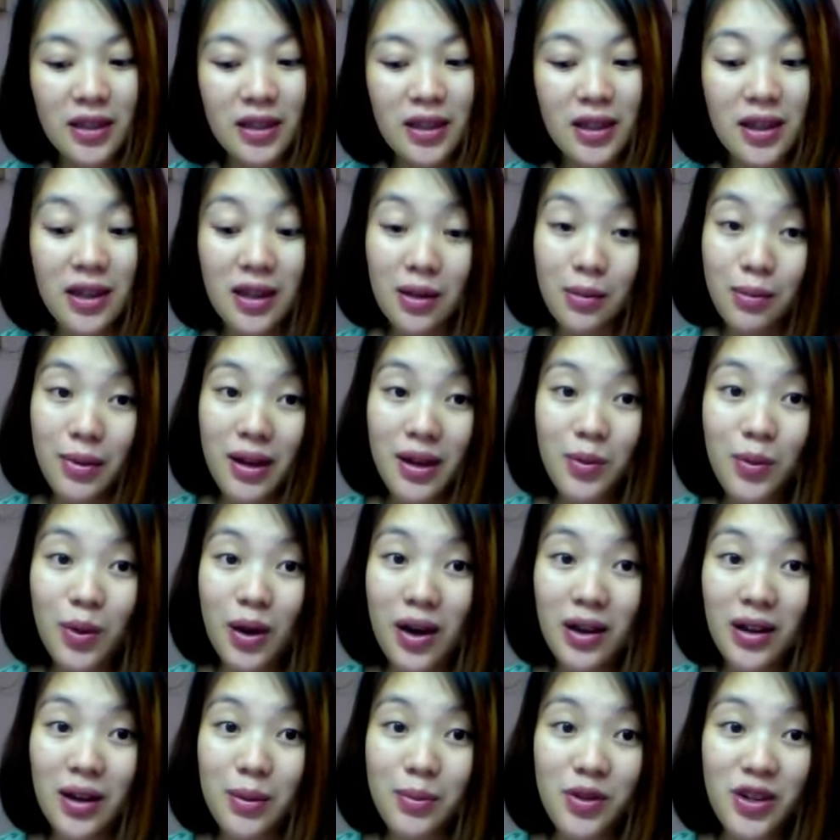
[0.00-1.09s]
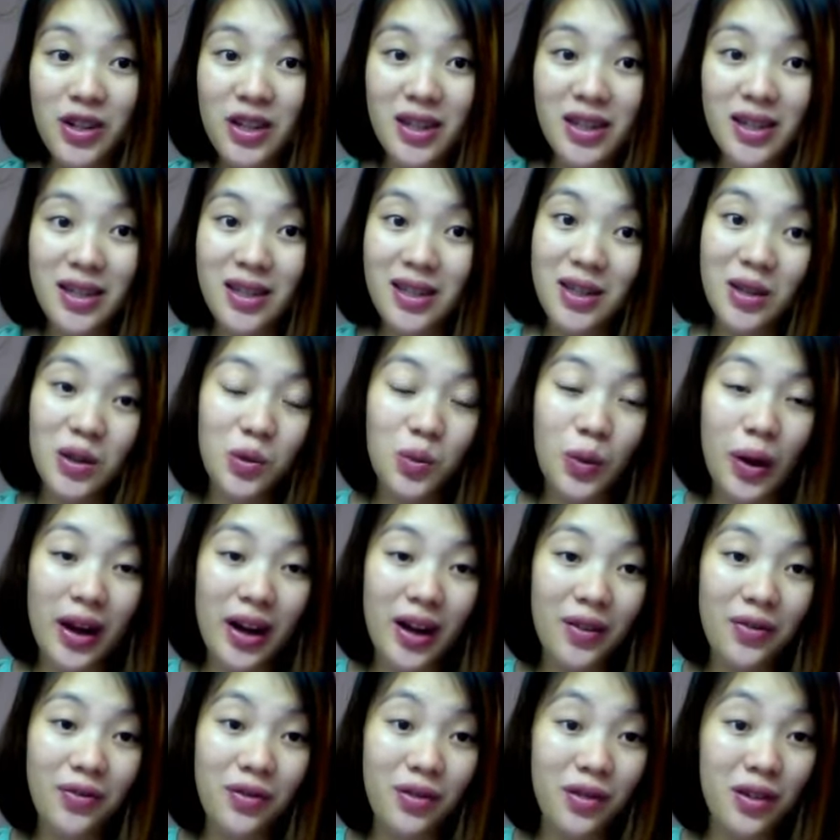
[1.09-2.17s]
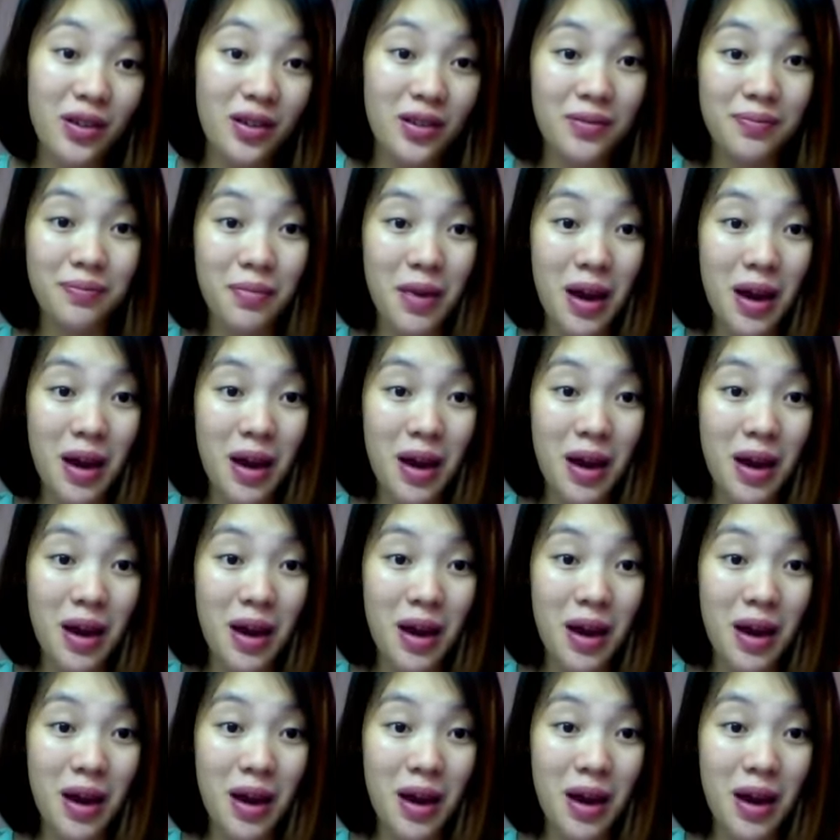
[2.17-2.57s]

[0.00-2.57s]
In the meanwhile, I'm just still waiting for